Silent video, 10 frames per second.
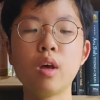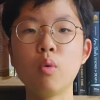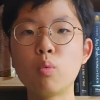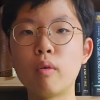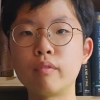
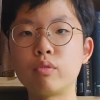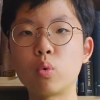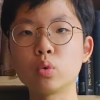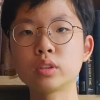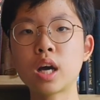One for
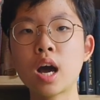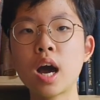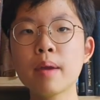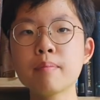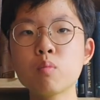
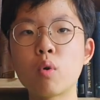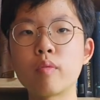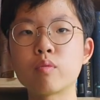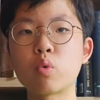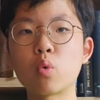time, one
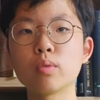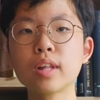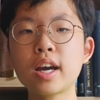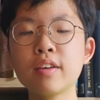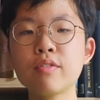for
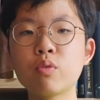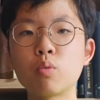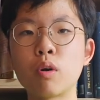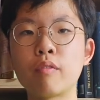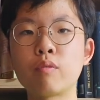life,
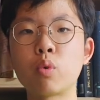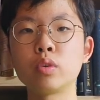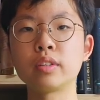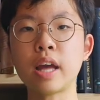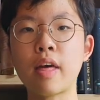one for
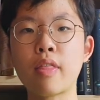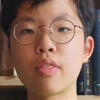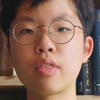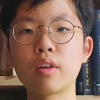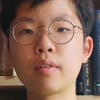death.
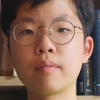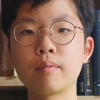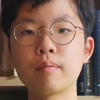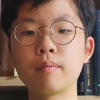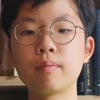
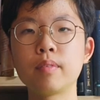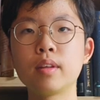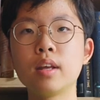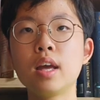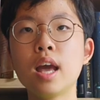
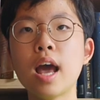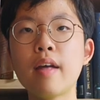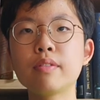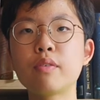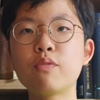
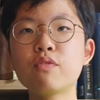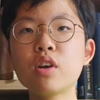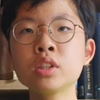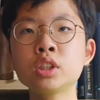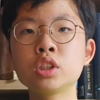And the
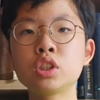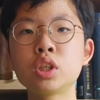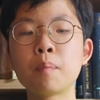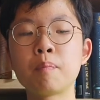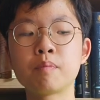first,
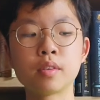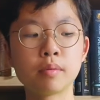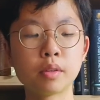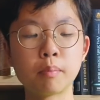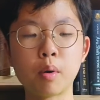
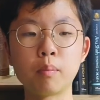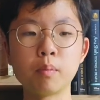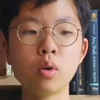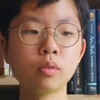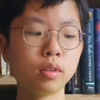the
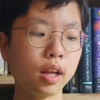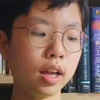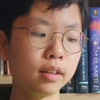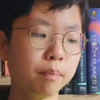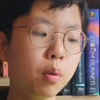bomo,
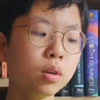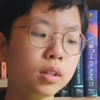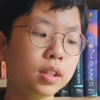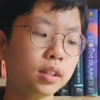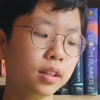and the book